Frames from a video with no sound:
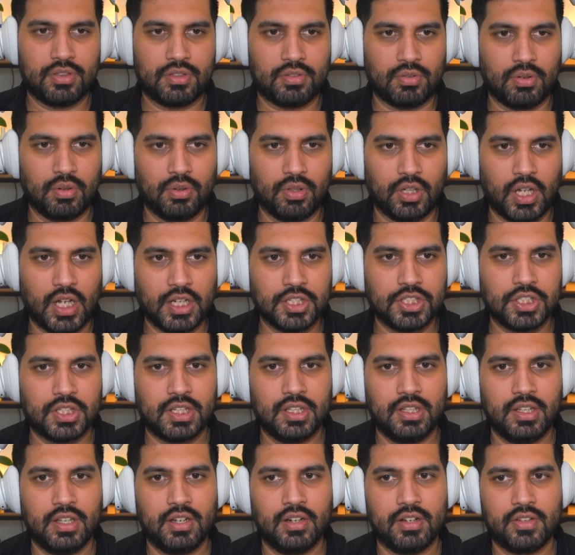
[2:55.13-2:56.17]
throw logic
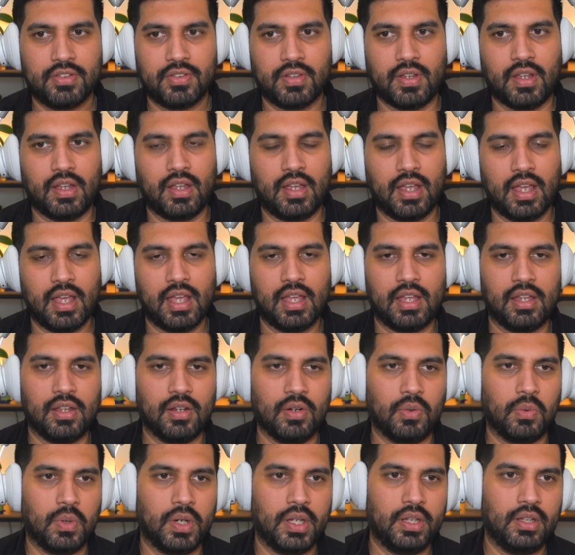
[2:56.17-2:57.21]
in there to say, hey, you
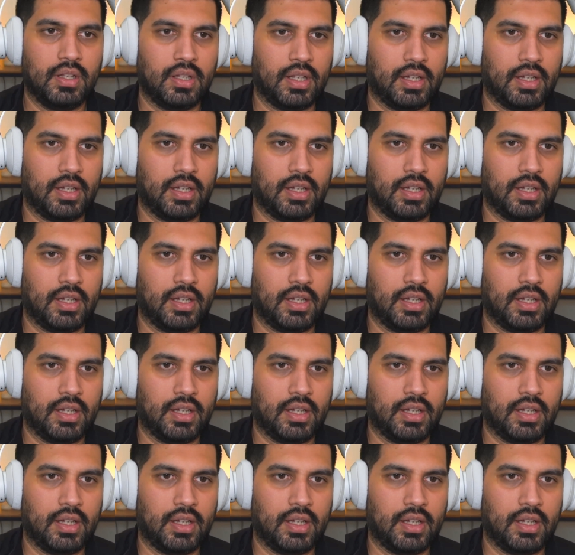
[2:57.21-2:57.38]
know what?